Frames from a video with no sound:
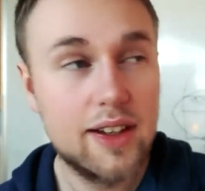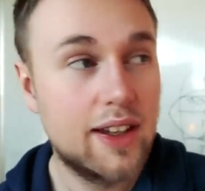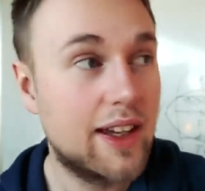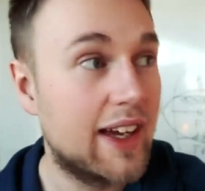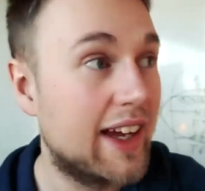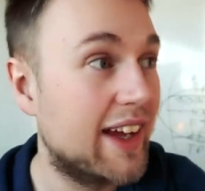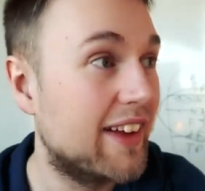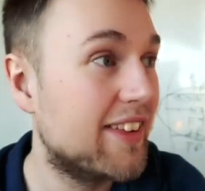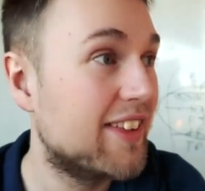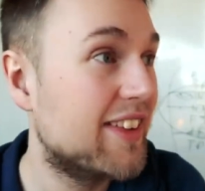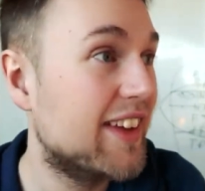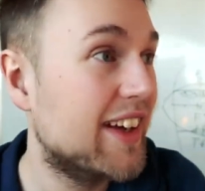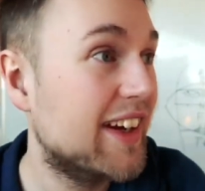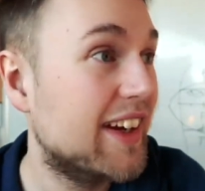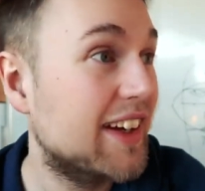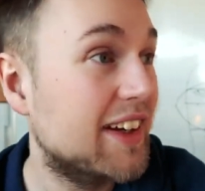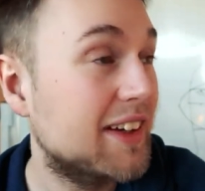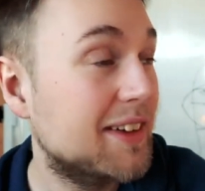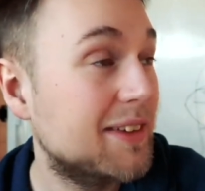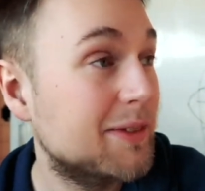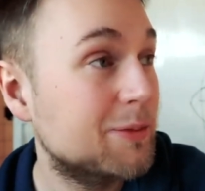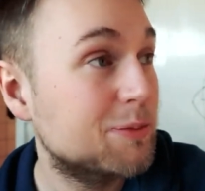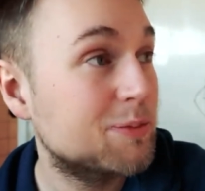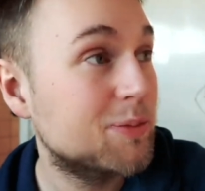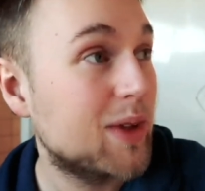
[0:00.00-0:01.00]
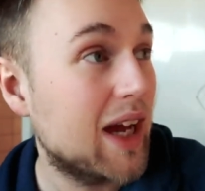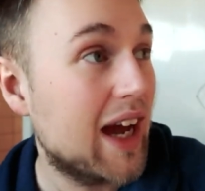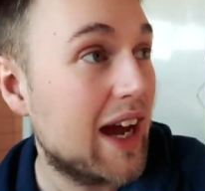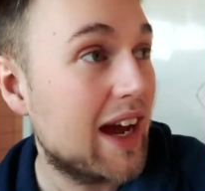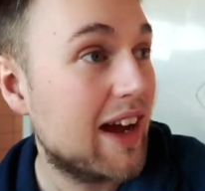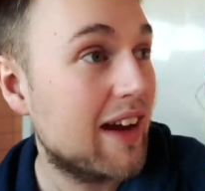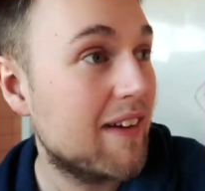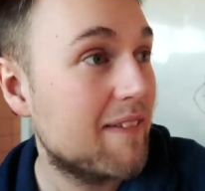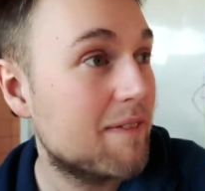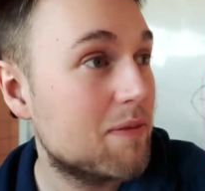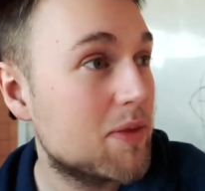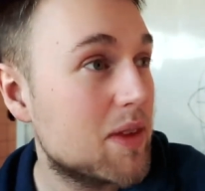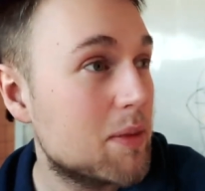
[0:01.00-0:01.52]
And
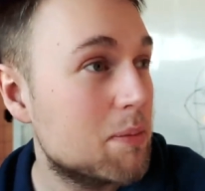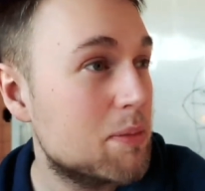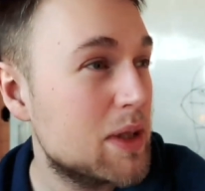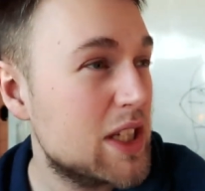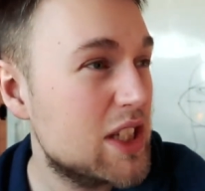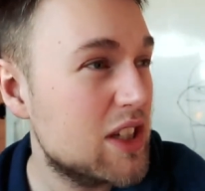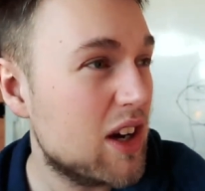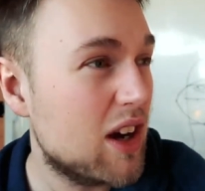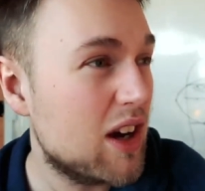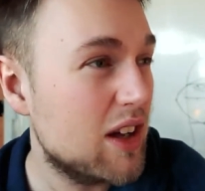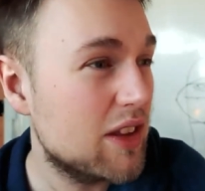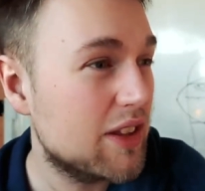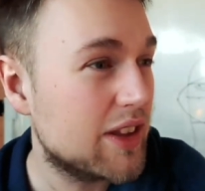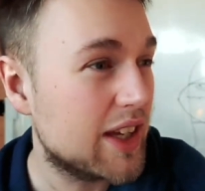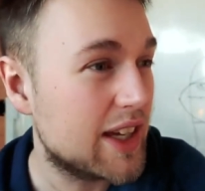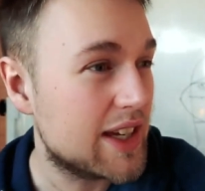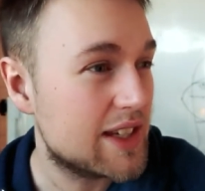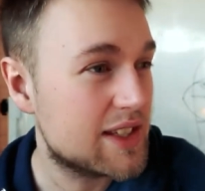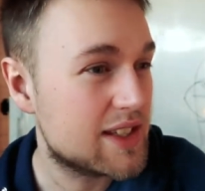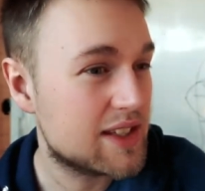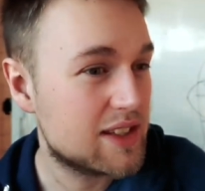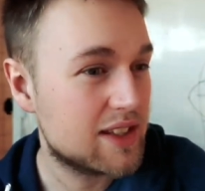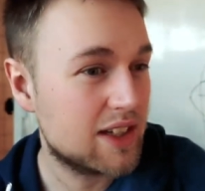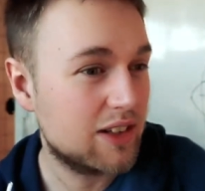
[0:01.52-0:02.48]
beyond this,